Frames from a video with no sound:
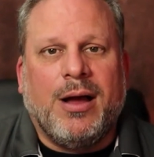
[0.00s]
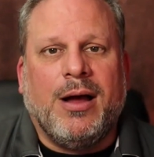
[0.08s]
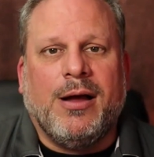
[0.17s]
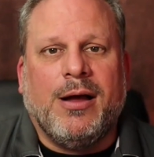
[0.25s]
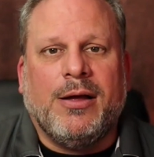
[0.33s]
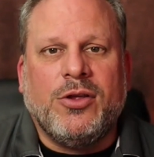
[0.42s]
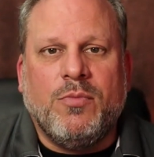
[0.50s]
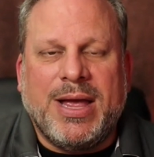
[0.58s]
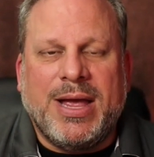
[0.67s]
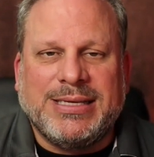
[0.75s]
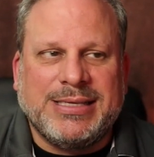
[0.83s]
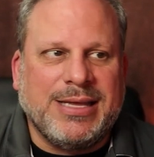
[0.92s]
You
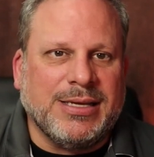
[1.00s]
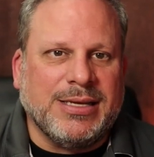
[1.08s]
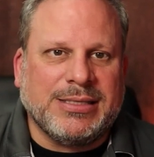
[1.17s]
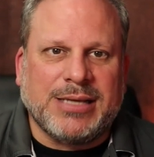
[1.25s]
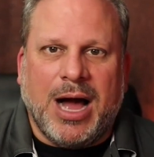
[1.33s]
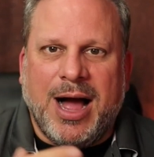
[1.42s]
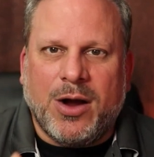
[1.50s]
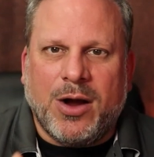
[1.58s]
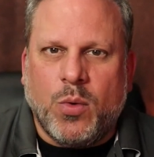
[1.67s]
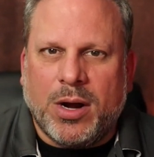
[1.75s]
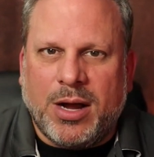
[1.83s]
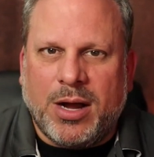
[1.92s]
may see this
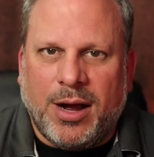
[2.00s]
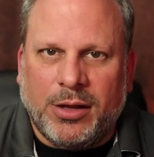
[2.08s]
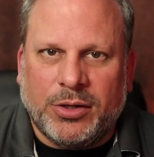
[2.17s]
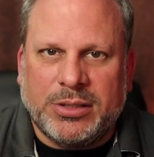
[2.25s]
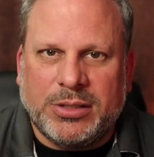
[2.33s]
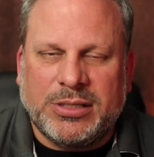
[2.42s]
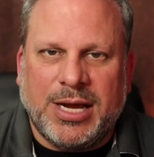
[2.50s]
aqua-colored